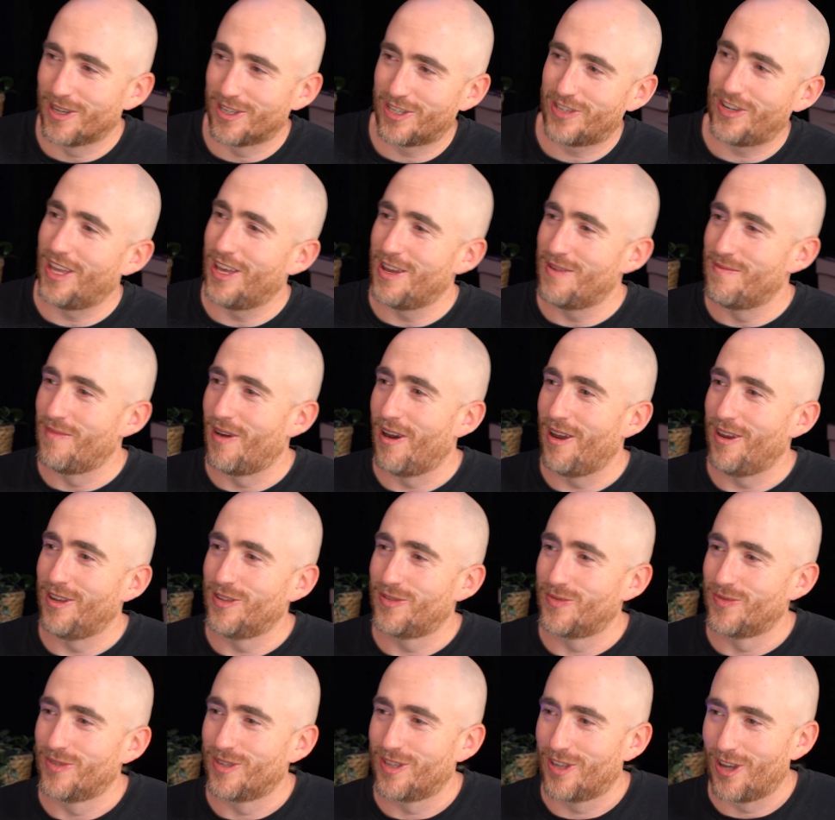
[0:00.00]
Australian
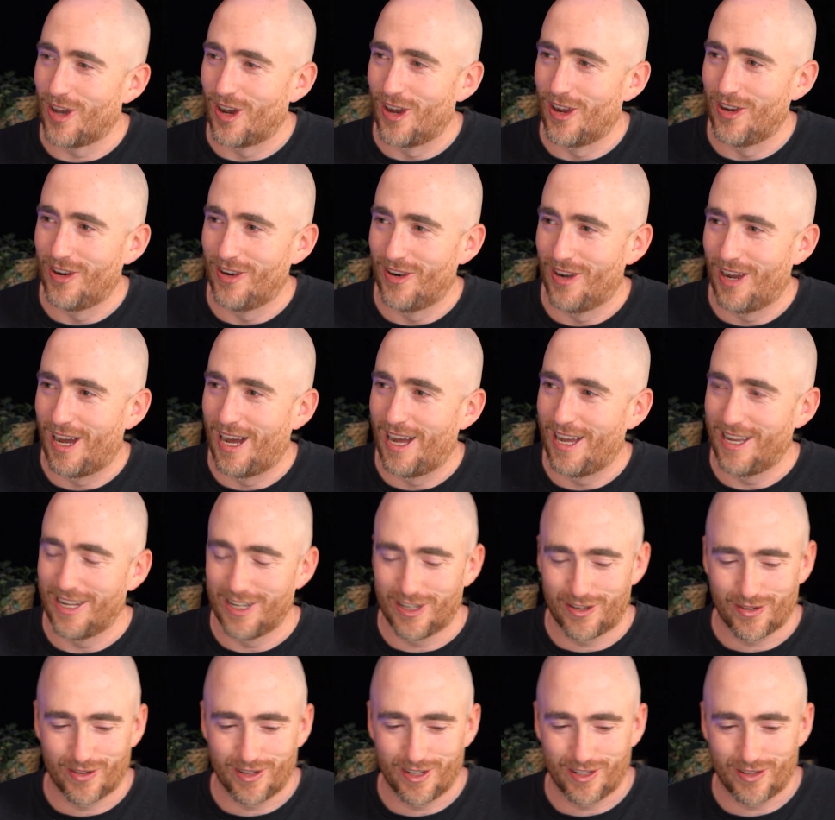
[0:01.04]
miners would go in
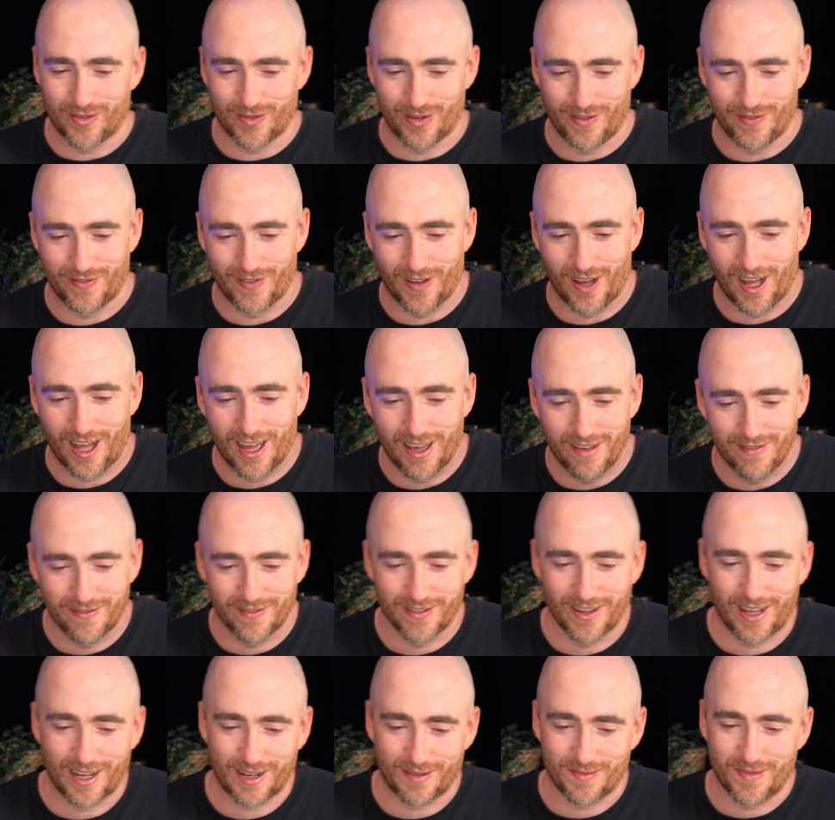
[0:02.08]
2025,
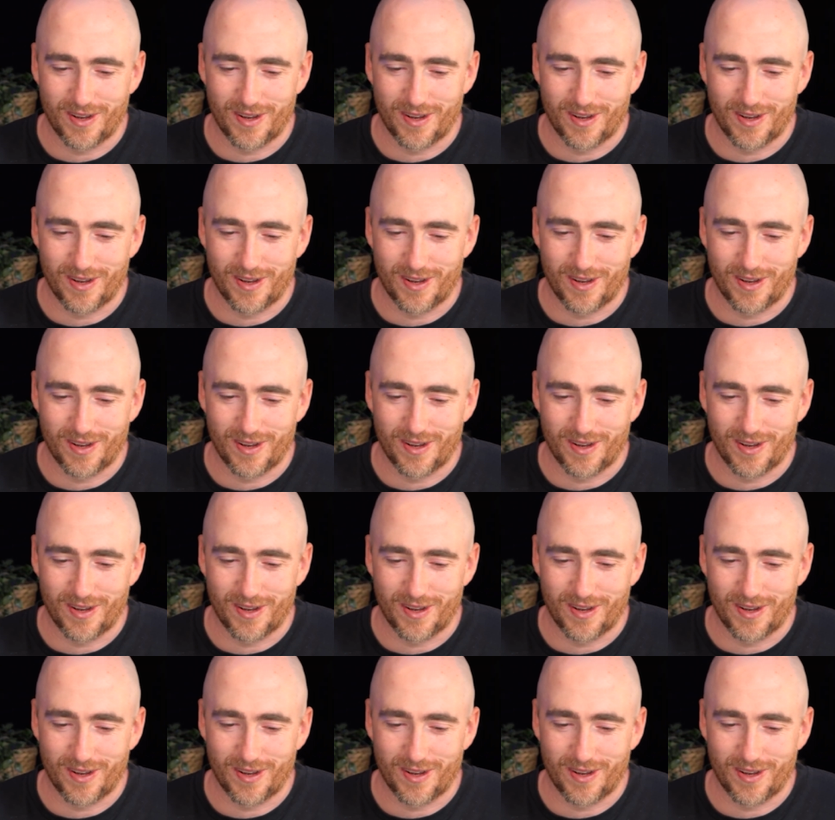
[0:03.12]
like